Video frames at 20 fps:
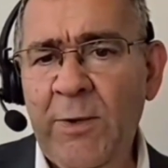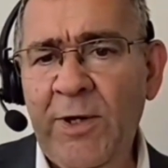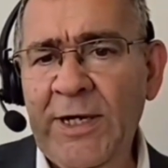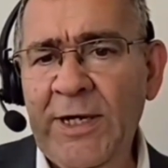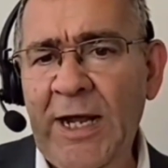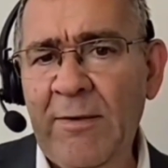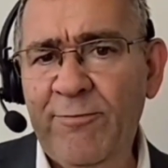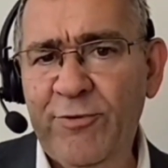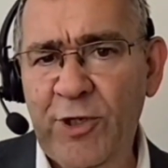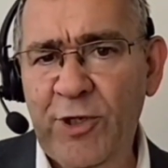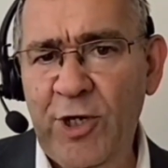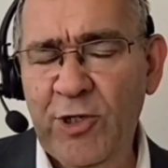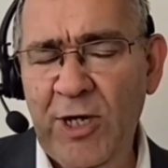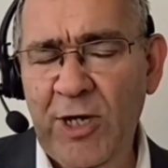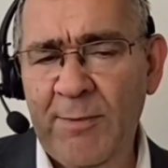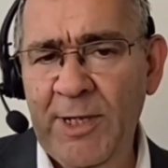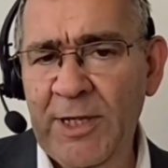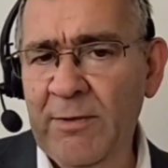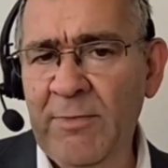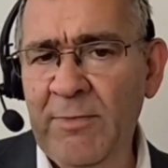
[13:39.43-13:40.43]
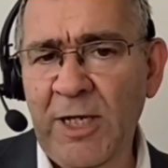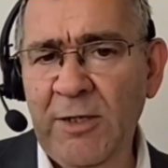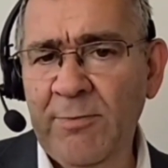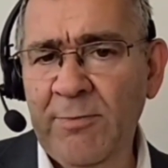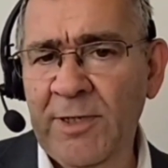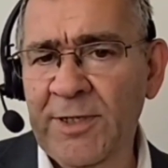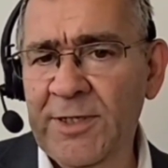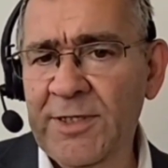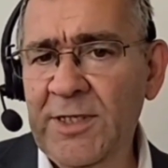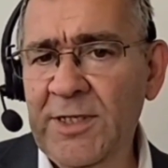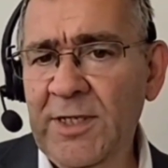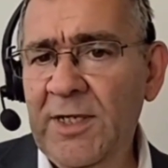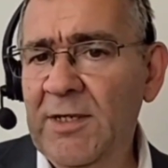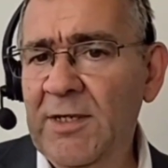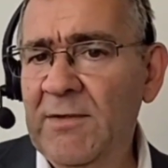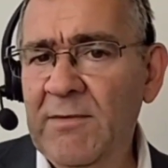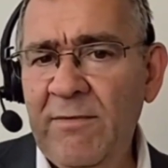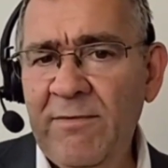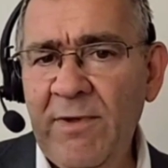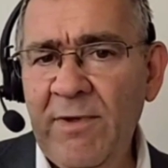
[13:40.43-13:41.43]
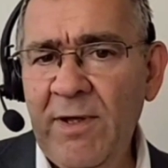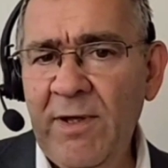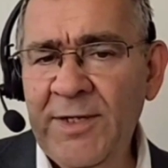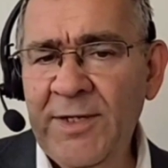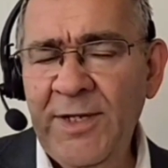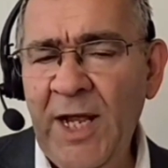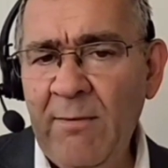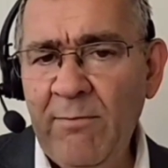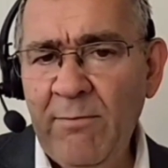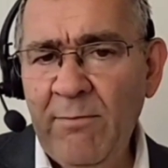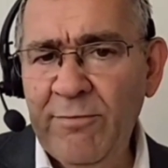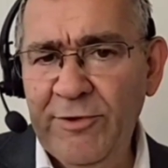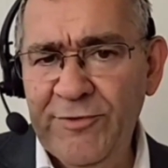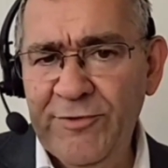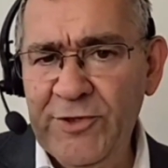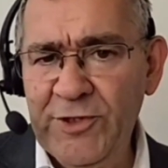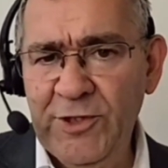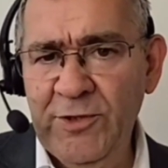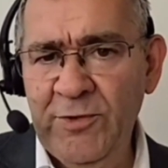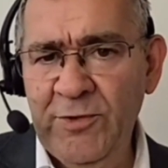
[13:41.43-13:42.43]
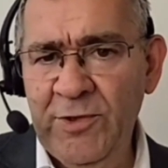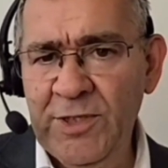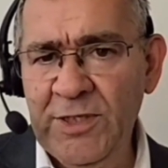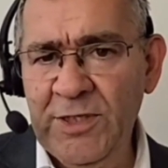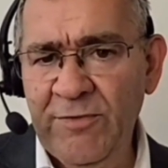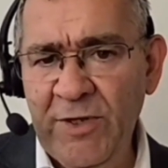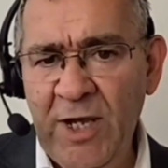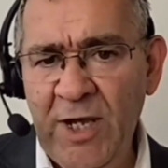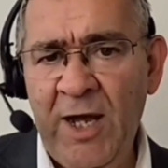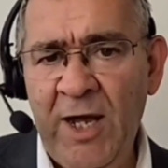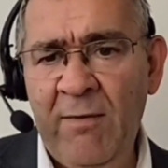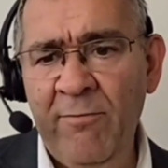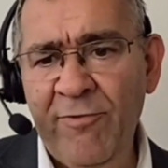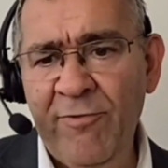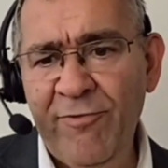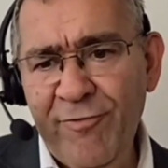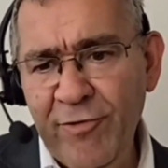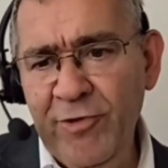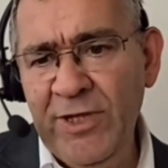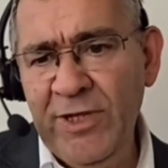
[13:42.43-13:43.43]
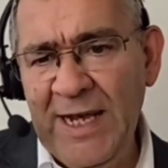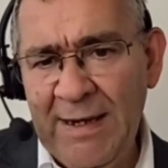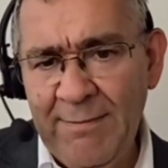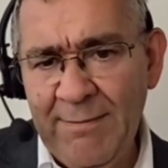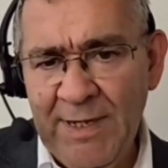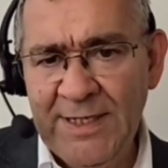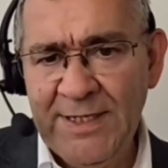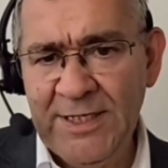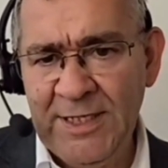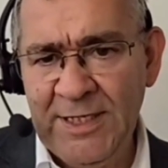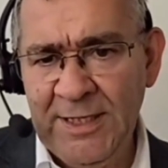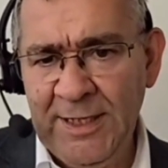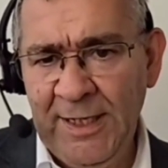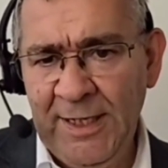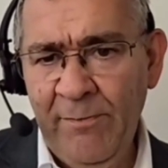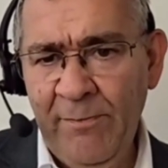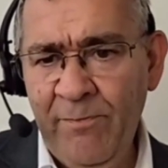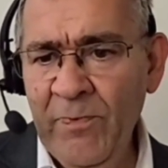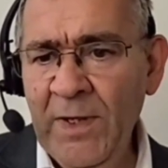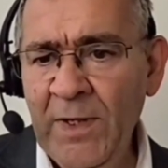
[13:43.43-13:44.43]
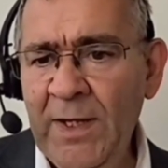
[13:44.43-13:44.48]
So on our programme at the moment, a number of students have come through the MSc